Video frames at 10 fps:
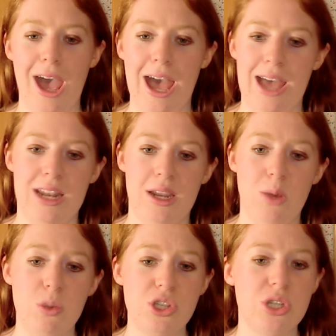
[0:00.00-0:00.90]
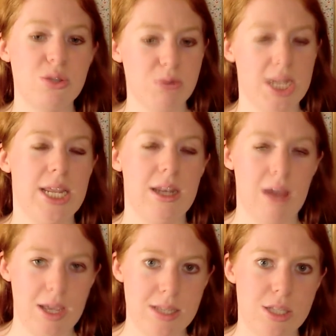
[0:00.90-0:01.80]
and it was just really
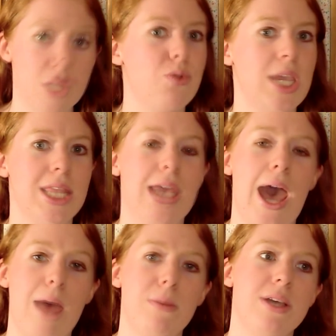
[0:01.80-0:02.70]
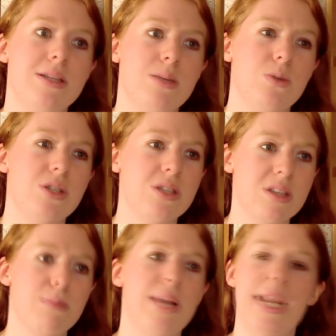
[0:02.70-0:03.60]
nice to read that because it was just
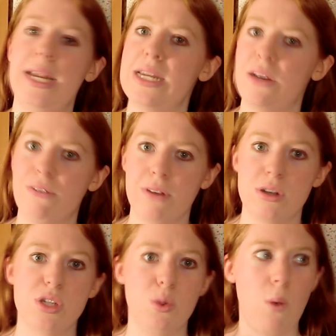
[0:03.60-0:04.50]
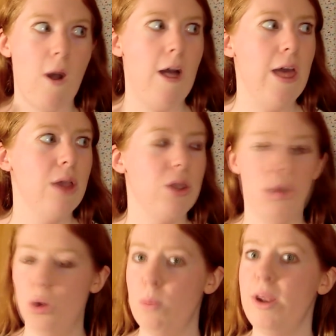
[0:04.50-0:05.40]
completely different to what
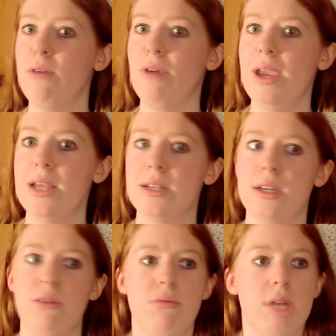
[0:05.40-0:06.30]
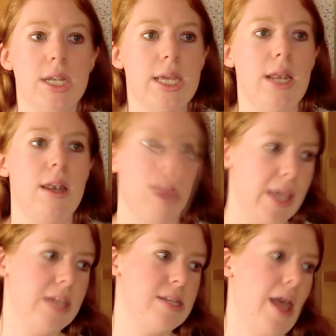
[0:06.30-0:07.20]
we normally read, and I really
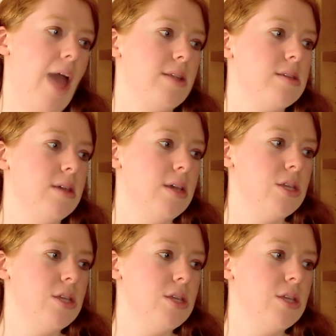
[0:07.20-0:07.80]
liked that.